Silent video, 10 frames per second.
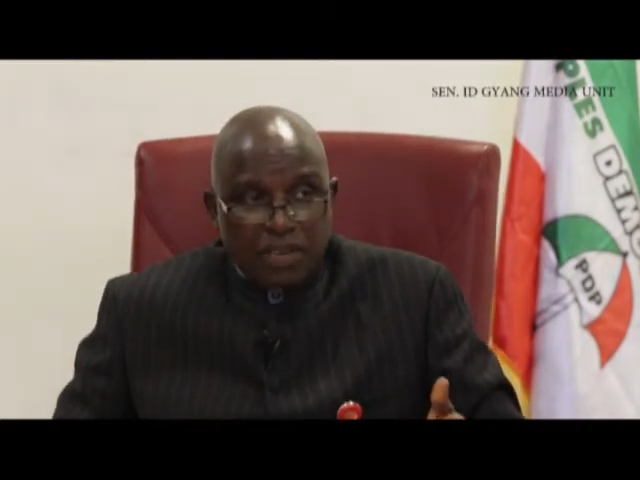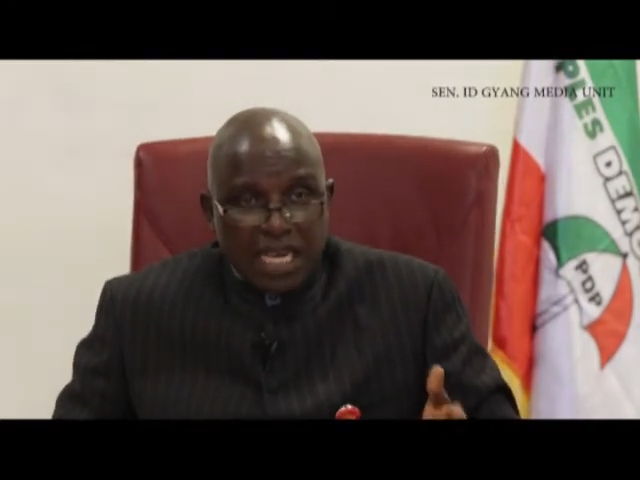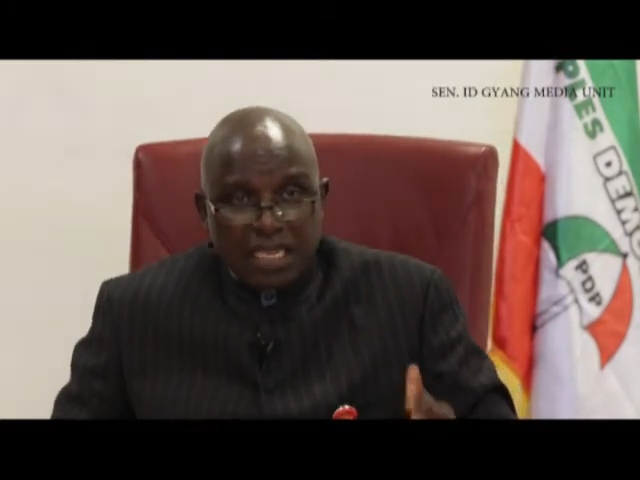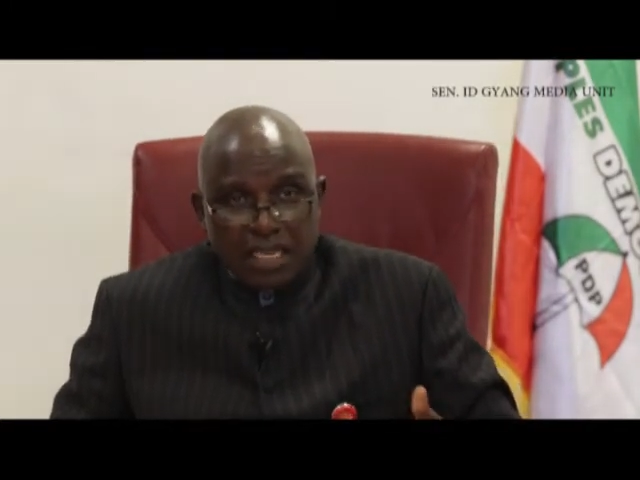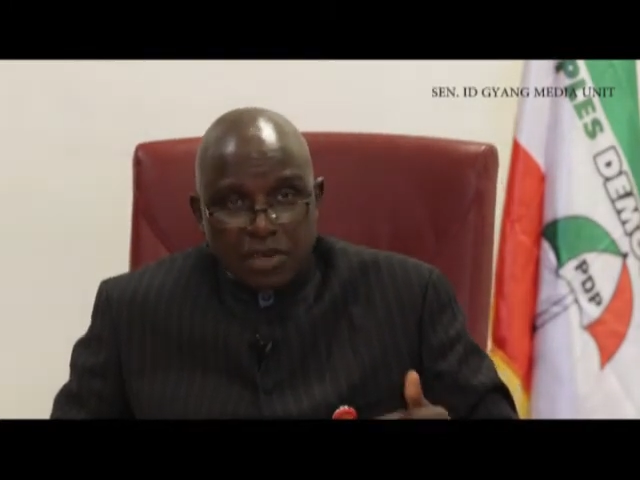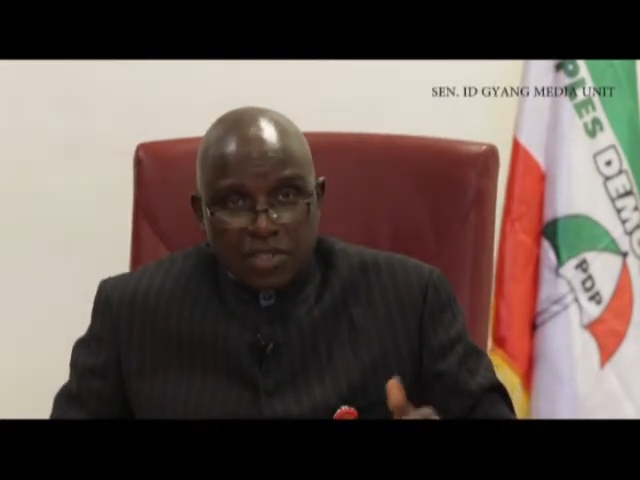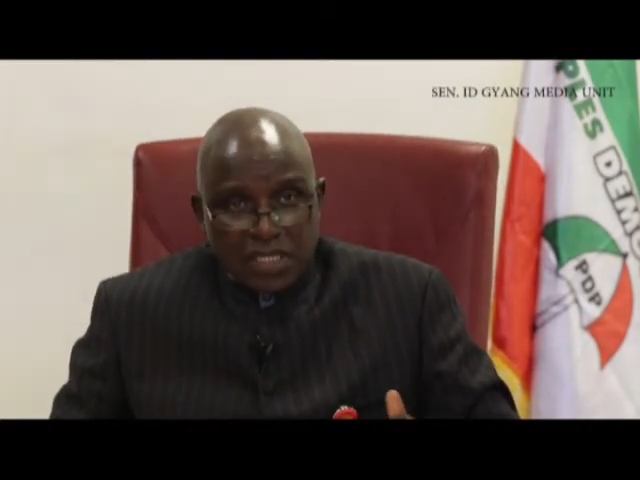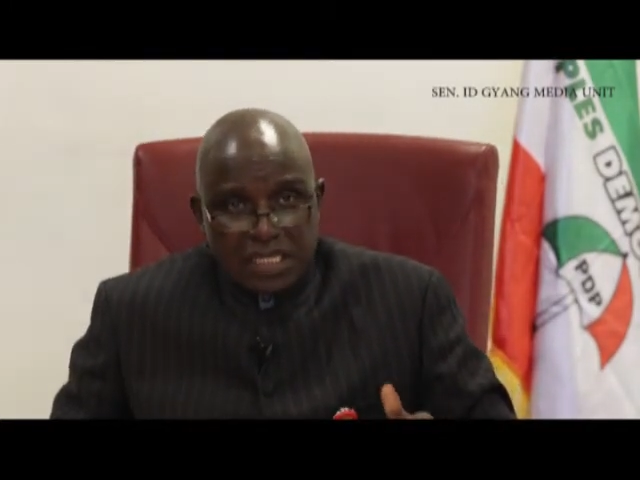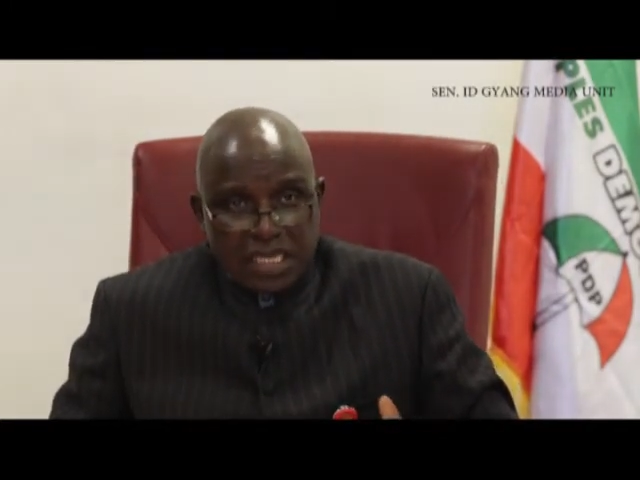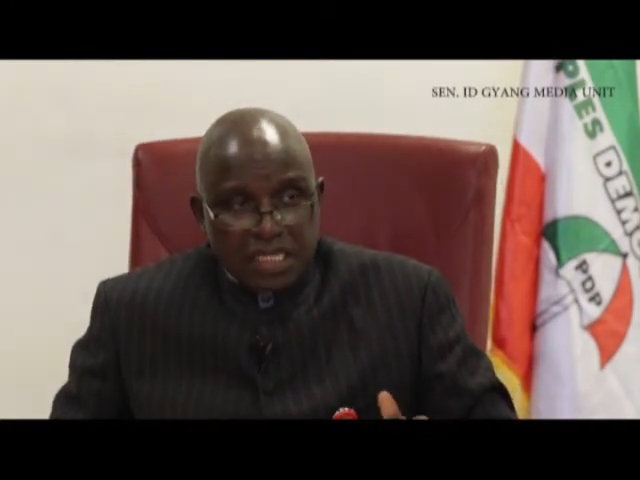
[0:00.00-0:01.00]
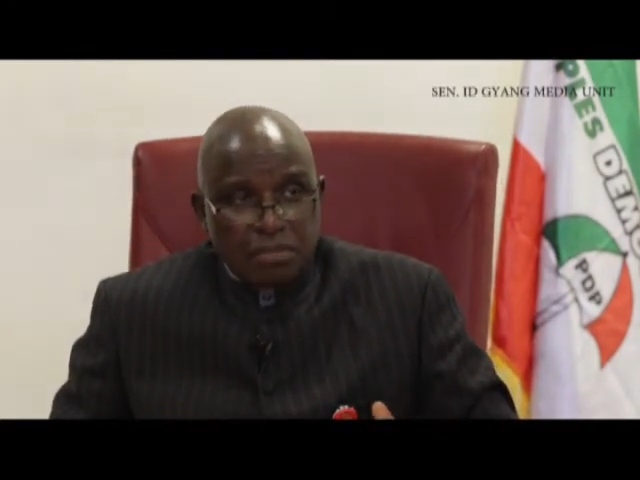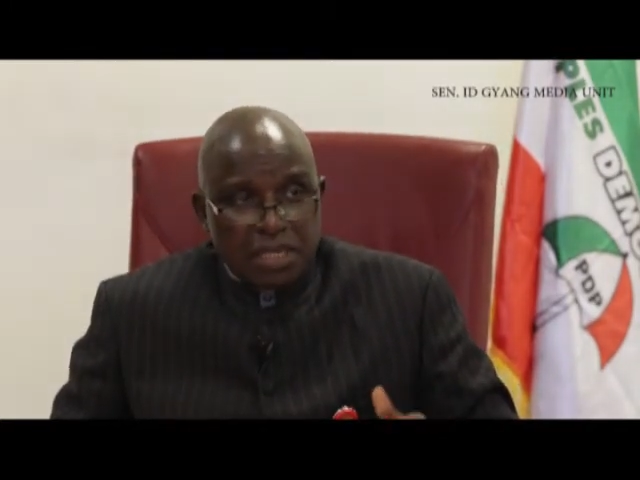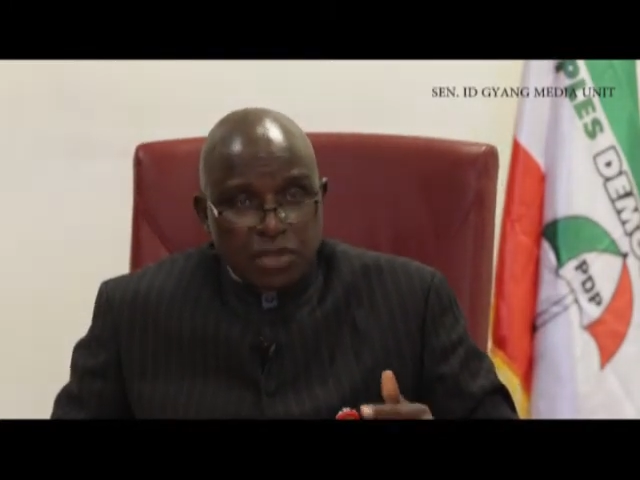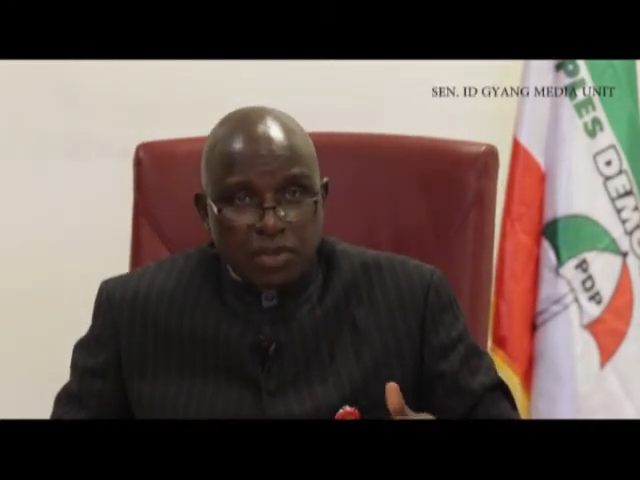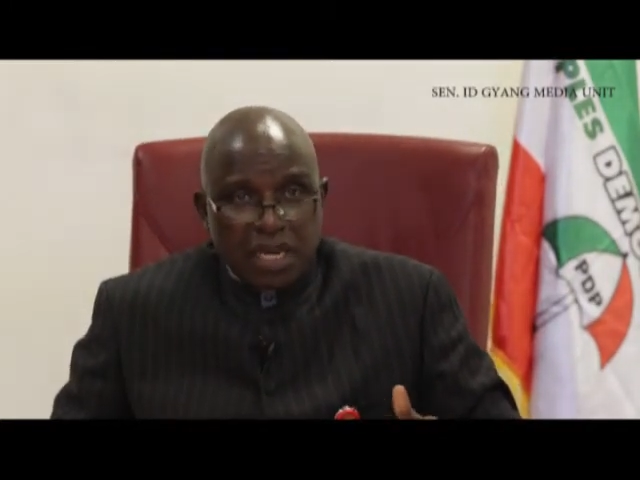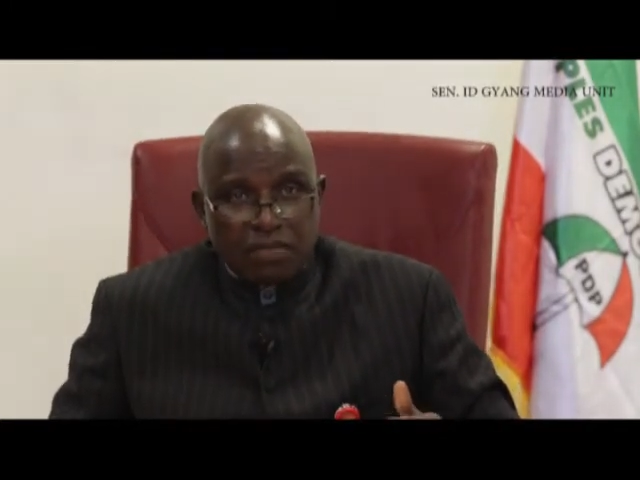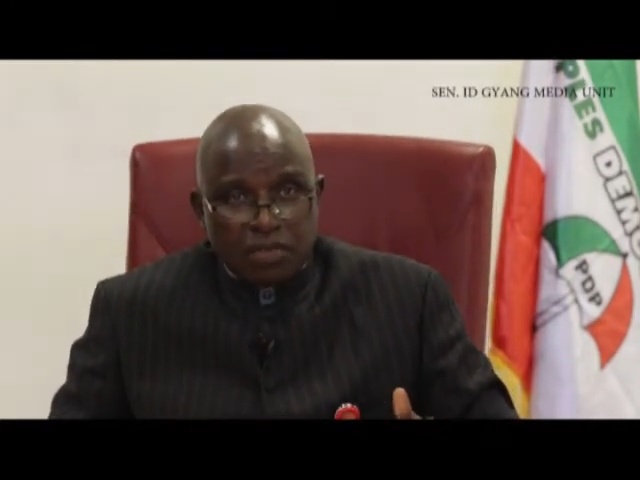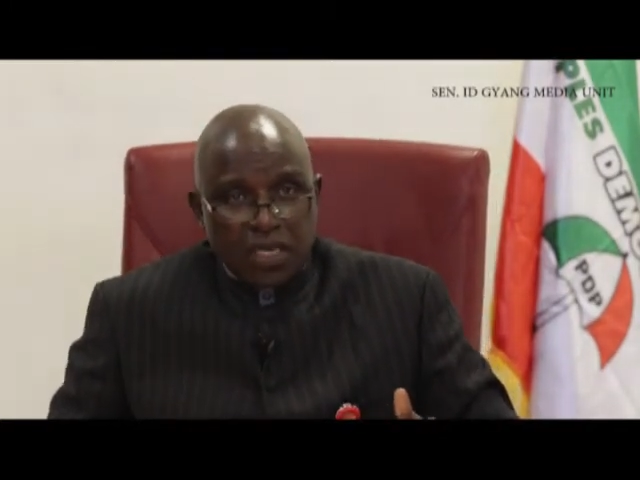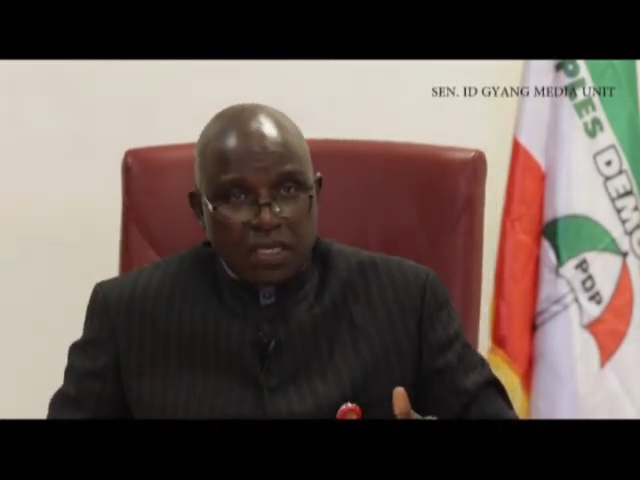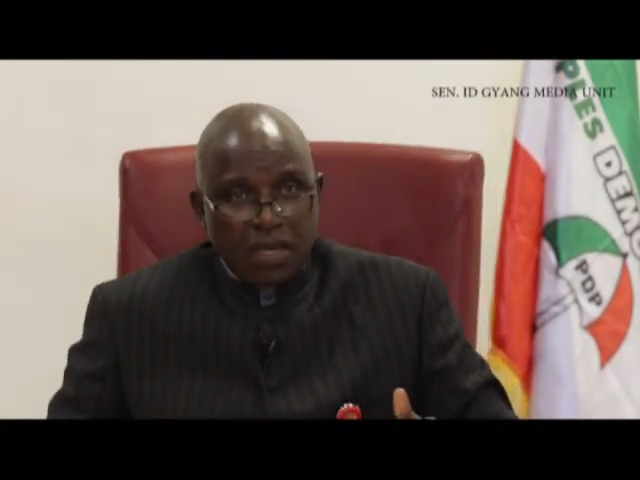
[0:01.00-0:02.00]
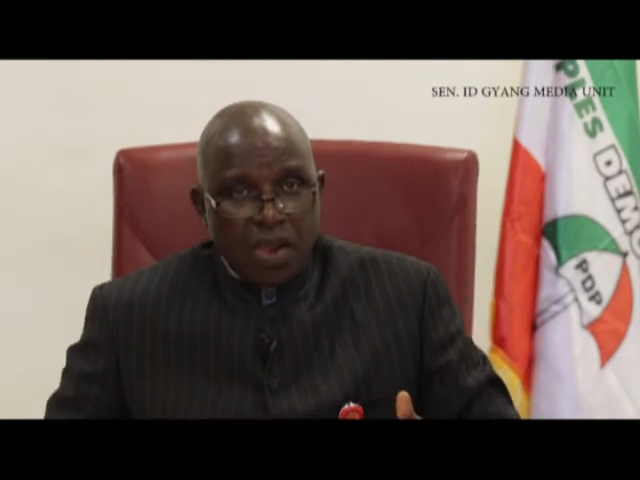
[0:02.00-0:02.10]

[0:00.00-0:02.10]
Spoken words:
that inconsistency be null and void.